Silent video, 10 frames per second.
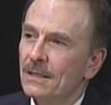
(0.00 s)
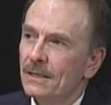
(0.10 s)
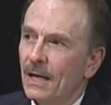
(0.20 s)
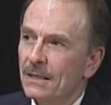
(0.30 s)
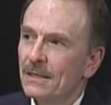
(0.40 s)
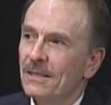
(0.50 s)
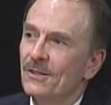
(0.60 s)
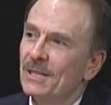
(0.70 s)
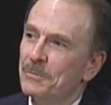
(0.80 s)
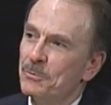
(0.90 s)
I think you're
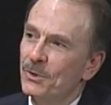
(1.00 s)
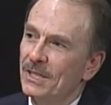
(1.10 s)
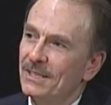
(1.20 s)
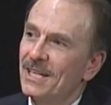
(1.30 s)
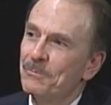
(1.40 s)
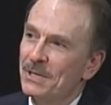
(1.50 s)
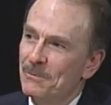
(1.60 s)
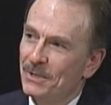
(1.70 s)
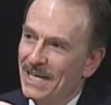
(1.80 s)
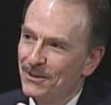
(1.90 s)
going to be putting a lot of
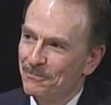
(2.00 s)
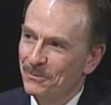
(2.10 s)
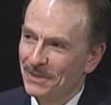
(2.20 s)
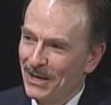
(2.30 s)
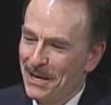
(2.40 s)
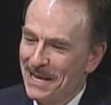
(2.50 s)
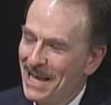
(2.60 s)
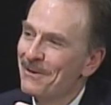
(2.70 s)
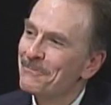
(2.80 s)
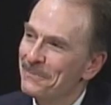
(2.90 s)
people out
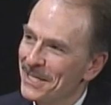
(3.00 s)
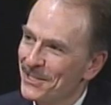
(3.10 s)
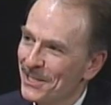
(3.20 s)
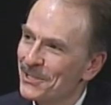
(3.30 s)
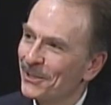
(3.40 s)
of business.